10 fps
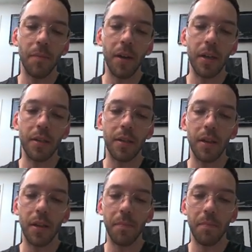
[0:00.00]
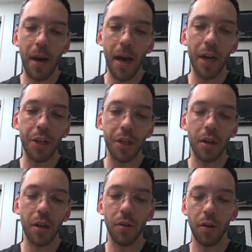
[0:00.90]
is the margin,
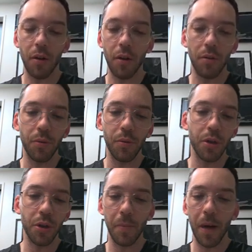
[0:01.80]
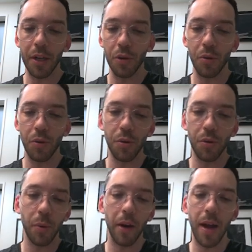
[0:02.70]
the whole surgical margin all the
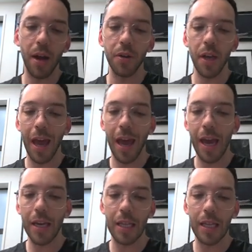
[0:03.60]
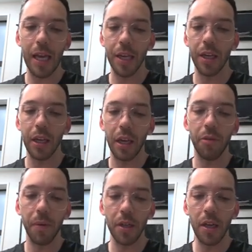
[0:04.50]
way around and at the underneath
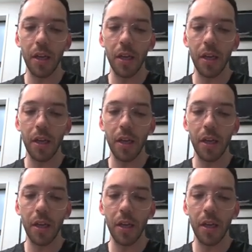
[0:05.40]
bit.